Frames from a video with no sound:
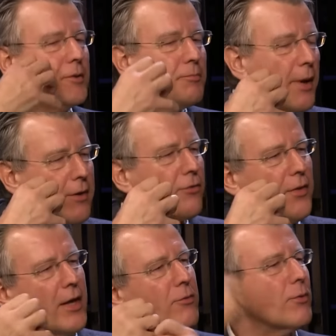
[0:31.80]
these big
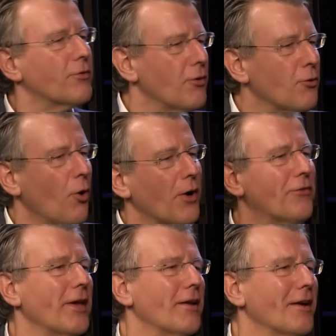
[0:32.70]
things with yeah. these long
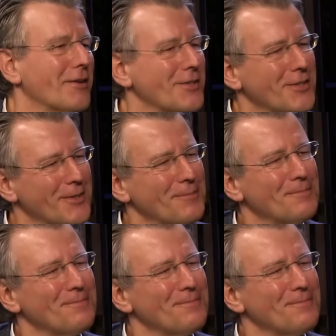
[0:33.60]
antennas. Yeah.